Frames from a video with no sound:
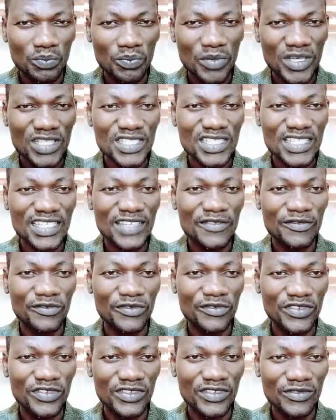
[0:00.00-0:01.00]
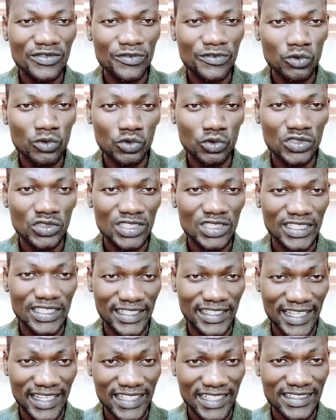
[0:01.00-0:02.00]
basic food
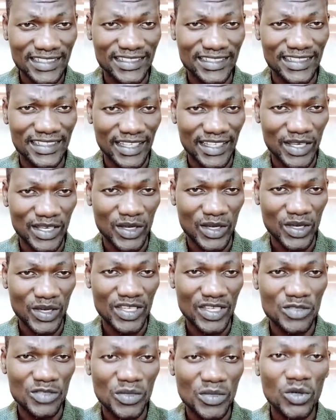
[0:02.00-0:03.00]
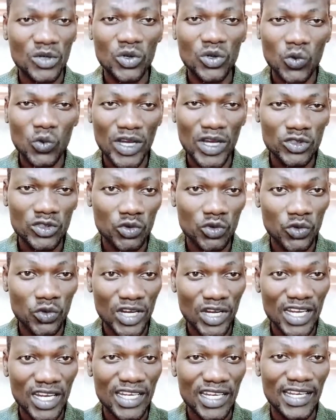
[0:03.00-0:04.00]
that is being required to
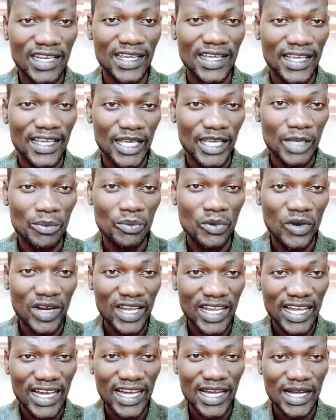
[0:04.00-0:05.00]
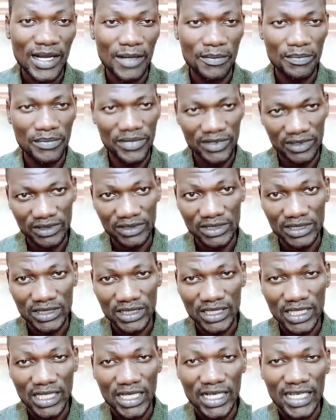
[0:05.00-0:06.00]
rear a broiler bird.
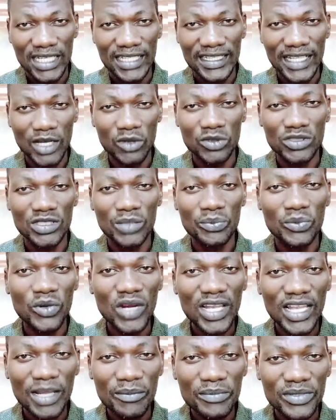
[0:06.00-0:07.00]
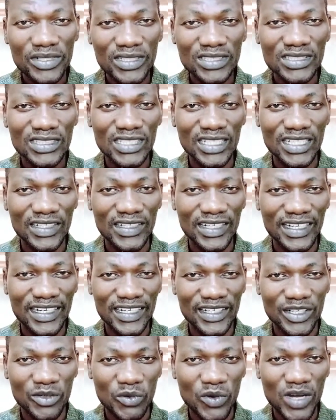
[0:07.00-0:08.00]
Now, the broiler bird
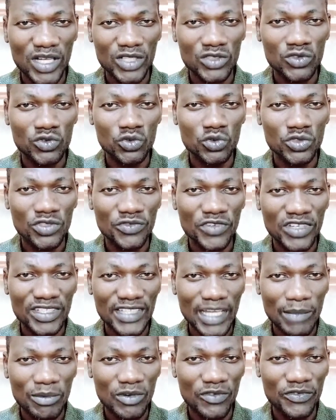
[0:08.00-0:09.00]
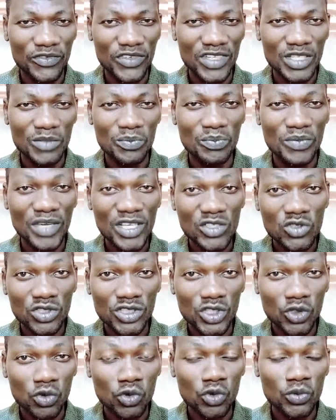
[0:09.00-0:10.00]
requires two different types of feed based on the
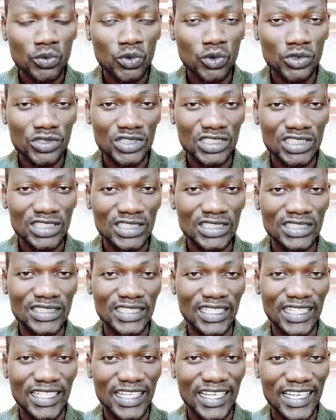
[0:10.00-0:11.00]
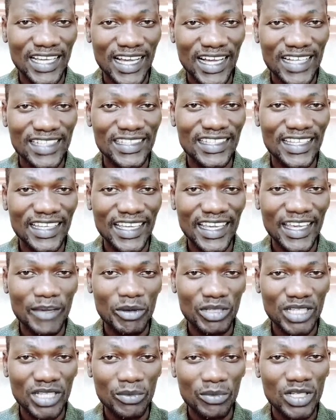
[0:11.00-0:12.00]
crude protein and the
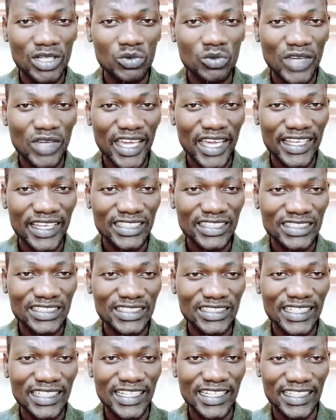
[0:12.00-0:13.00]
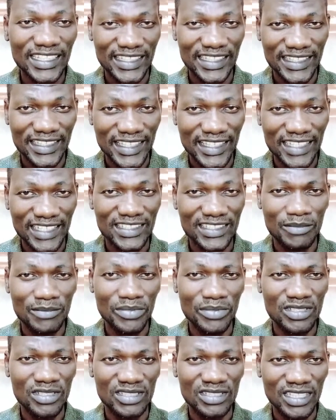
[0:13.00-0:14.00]
metabolizable energy that the
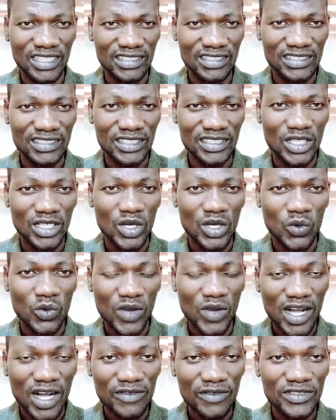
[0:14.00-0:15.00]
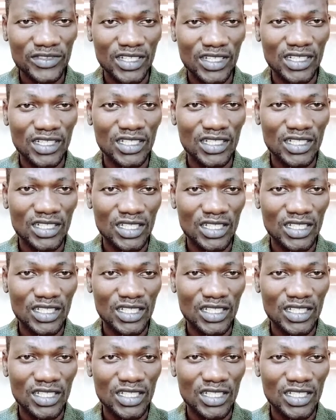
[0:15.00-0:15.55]
bird needs. You have the